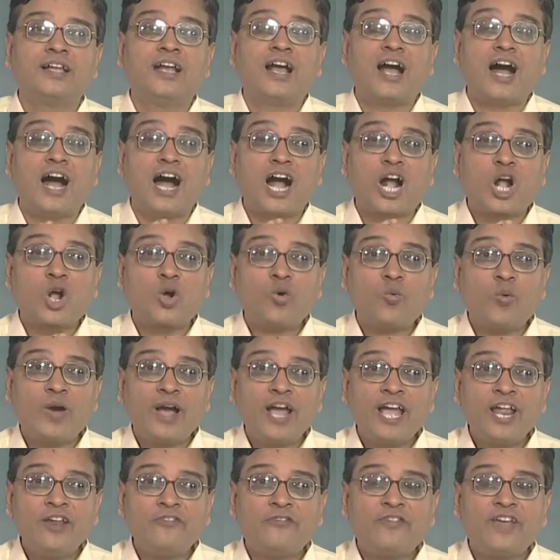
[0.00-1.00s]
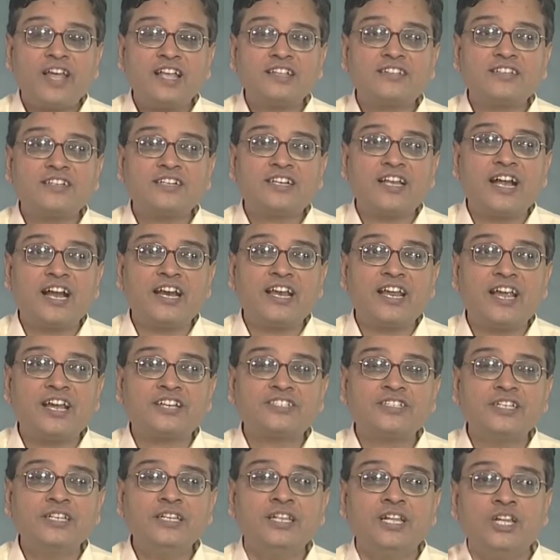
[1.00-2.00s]
acquire phase
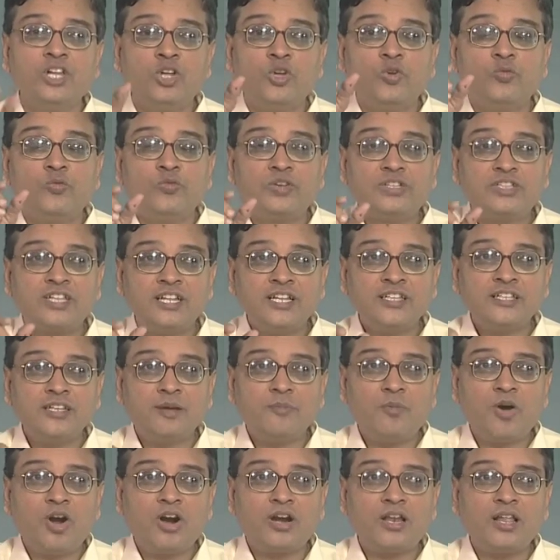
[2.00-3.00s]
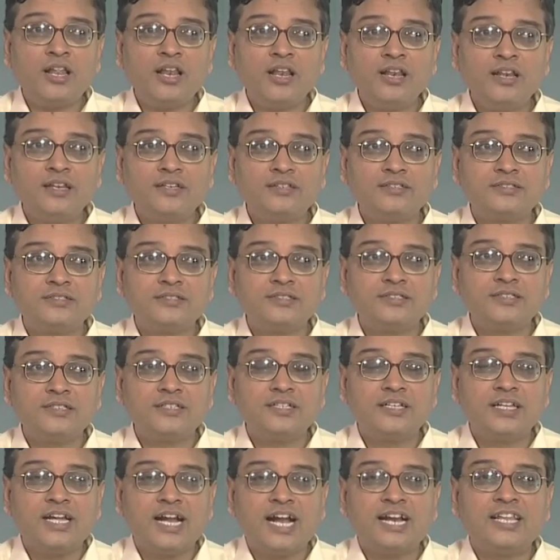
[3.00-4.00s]
retardation within the model,
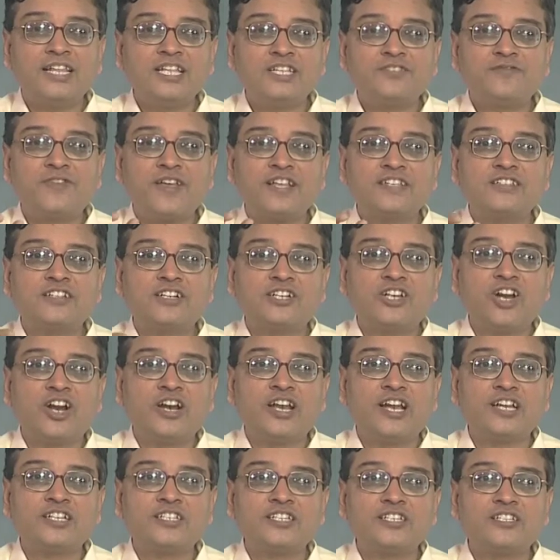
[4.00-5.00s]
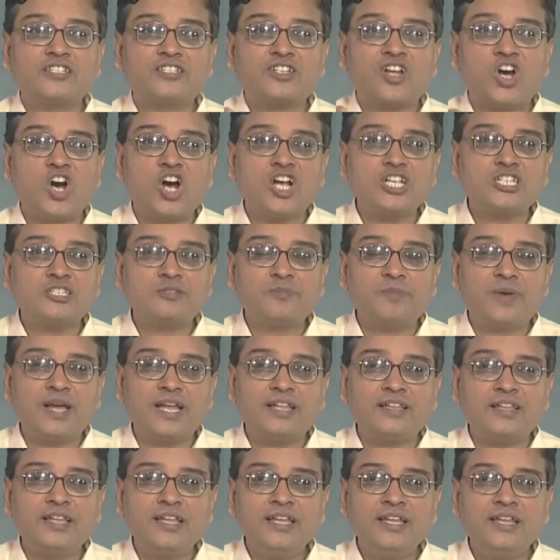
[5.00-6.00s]
and this phase retardation is caused by
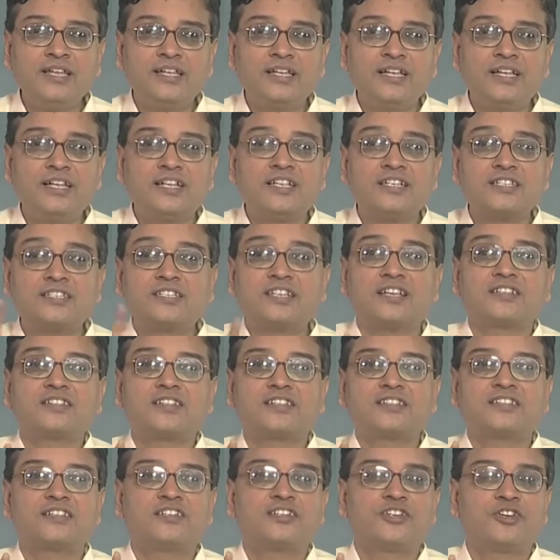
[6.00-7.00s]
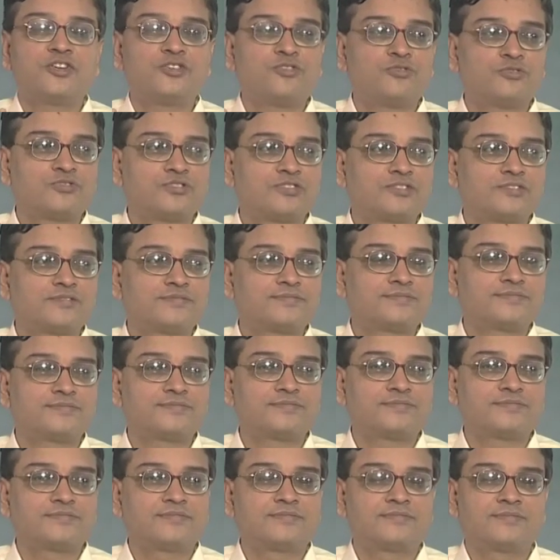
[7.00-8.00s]
the stresses introduced.
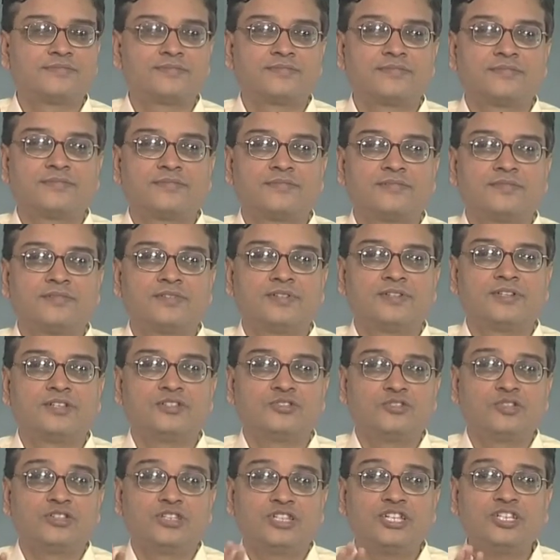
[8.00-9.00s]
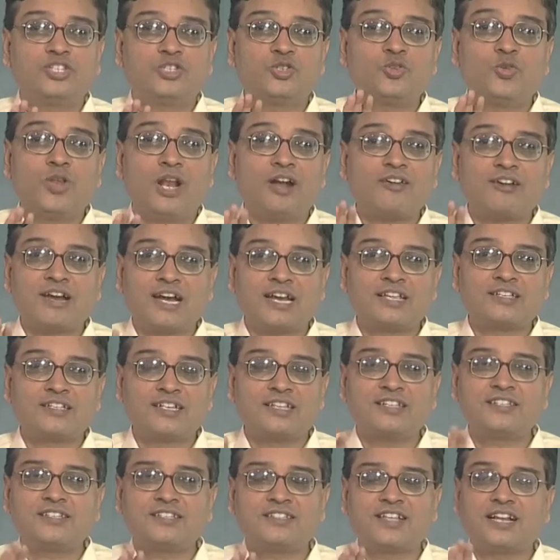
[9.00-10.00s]
So, this you will have to understand,
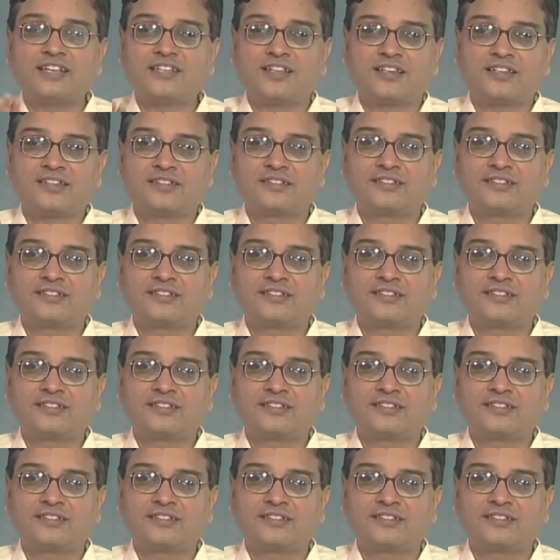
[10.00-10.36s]
this is subtle,